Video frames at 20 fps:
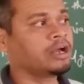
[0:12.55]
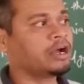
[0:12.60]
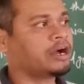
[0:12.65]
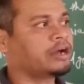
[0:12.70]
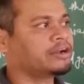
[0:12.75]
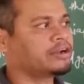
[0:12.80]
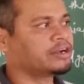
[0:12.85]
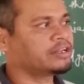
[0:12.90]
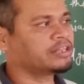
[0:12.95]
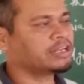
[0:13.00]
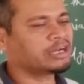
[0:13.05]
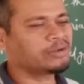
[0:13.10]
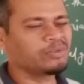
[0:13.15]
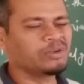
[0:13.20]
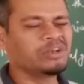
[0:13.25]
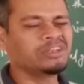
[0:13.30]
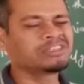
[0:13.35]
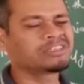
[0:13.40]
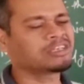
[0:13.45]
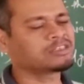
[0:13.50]
Under that we
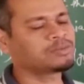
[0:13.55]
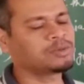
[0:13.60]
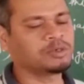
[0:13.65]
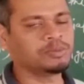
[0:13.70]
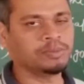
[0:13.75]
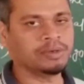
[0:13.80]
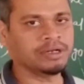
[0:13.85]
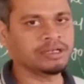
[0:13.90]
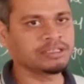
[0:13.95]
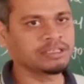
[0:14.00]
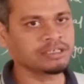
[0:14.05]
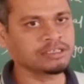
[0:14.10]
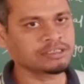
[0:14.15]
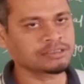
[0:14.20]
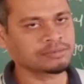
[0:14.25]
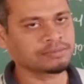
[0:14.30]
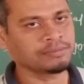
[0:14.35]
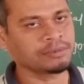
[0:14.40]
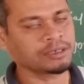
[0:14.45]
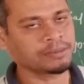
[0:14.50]
discussed about many
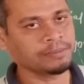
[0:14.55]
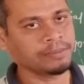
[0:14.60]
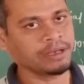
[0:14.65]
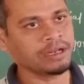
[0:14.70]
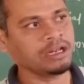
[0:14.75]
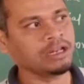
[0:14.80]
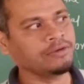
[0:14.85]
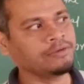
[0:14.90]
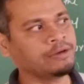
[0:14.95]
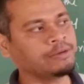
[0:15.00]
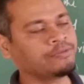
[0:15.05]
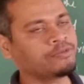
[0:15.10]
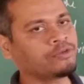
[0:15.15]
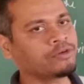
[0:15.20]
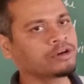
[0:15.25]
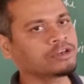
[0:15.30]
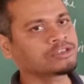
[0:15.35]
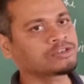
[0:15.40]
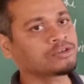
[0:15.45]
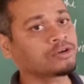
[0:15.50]
things, but mainly we
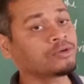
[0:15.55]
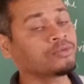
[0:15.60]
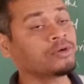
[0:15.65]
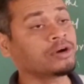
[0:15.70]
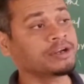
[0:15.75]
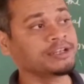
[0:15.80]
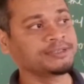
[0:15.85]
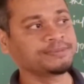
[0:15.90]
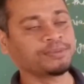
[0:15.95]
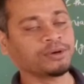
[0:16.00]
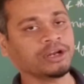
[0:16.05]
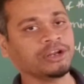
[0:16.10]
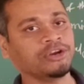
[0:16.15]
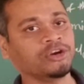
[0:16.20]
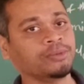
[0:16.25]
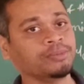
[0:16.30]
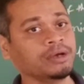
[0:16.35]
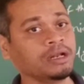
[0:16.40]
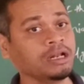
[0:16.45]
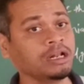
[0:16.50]
focused on what is
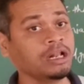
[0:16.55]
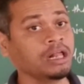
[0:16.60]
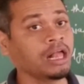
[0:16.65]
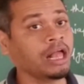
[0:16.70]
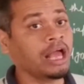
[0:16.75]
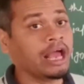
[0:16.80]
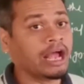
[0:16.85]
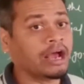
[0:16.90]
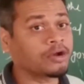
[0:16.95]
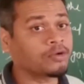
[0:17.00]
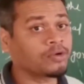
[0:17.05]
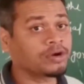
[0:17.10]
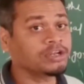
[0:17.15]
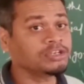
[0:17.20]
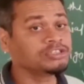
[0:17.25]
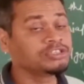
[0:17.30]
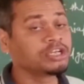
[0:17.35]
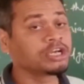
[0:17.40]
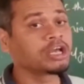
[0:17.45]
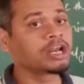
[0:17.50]
polynomial and what
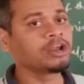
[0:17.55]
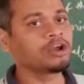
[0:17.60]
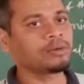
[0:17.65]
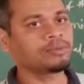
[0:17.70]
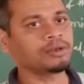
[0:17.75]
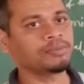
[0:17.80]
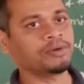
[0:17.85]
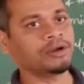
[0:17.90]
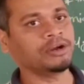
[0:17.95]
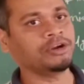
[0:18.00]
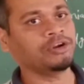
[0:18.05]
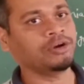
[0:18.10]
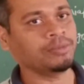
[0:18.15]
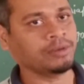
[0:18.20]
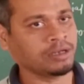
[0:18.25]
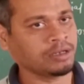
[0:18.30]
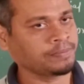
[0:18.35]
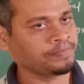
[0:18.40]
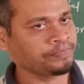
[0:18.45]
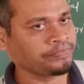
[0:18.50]
is degree of the
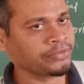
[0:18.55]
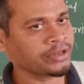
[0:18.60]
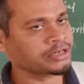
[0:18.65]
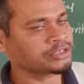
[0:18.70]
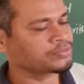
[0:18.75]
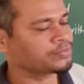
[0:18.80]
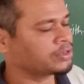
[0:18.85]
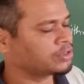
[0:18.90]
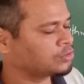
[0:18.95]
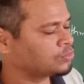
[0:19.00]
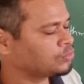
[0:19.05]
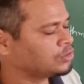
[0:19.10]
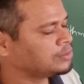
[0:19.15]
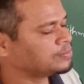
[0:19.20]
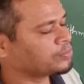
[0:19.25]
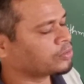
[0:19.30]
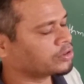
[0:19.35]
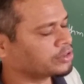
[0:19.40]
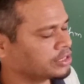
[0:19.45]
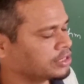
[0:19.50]
polynomial. That's the two
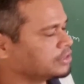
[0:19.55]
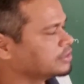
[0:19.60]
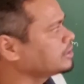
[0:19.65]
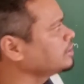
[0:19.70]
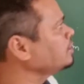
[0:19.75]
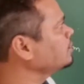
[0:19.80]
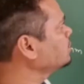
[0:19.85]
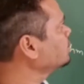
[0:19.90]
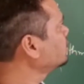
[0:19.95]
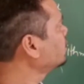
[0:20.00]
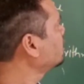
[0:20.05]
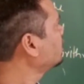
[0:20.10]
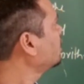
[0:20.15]
important things.